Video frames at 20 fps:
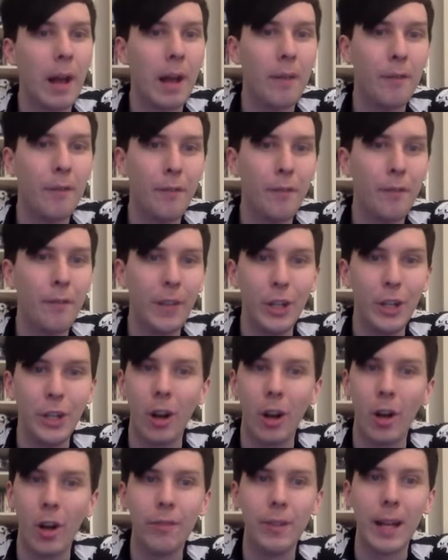and finishing
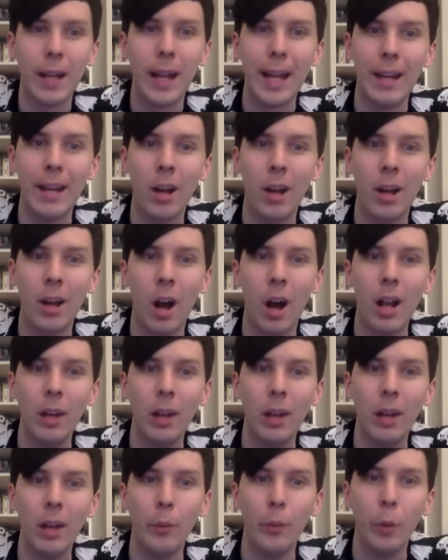off in
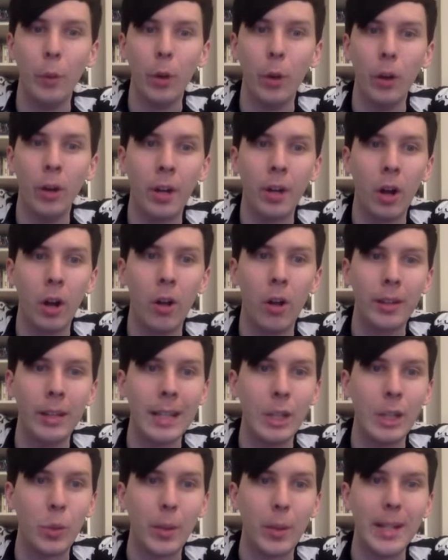Hollywood on
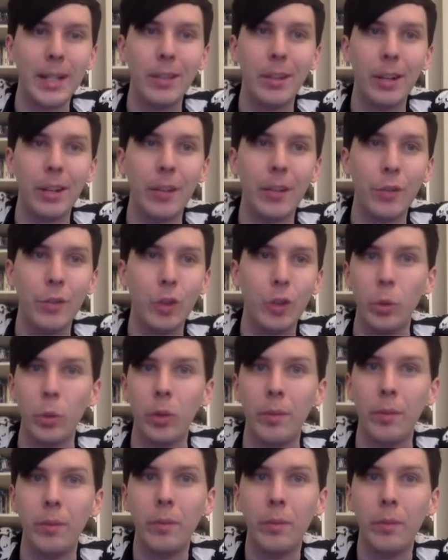the 23rd of June.